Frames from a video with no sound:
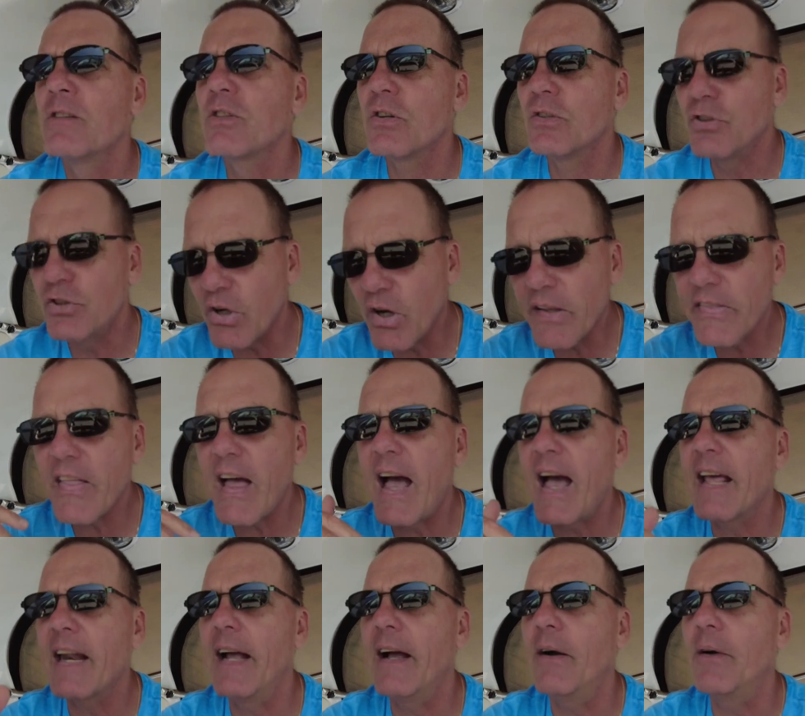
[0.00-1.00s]
So took
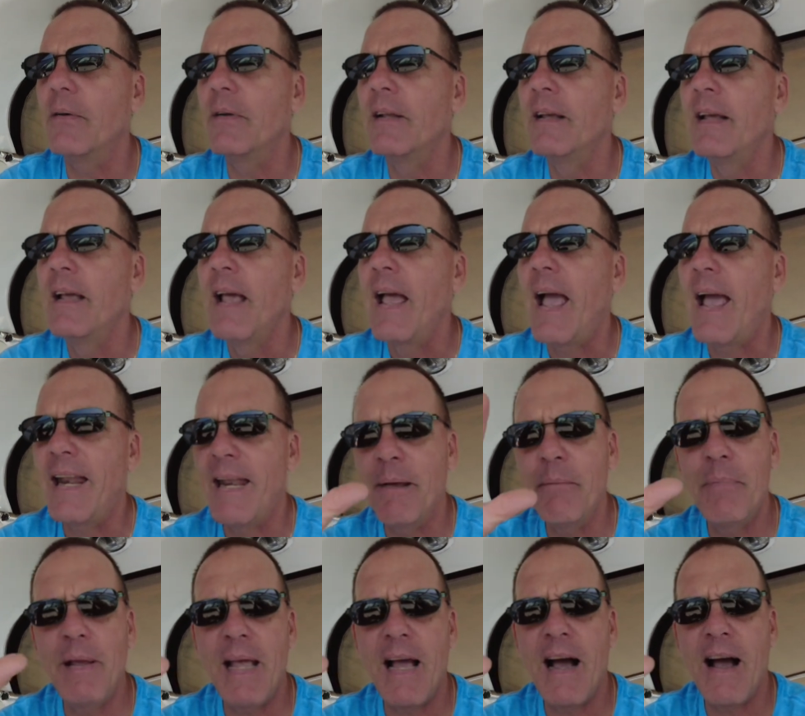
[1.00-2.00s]
that out and
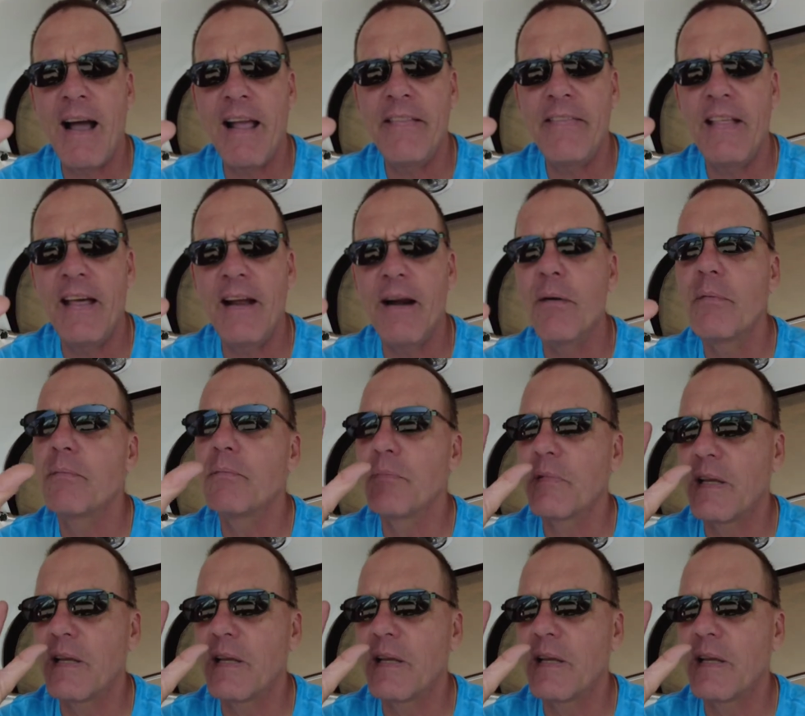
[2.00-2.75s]
in behind there,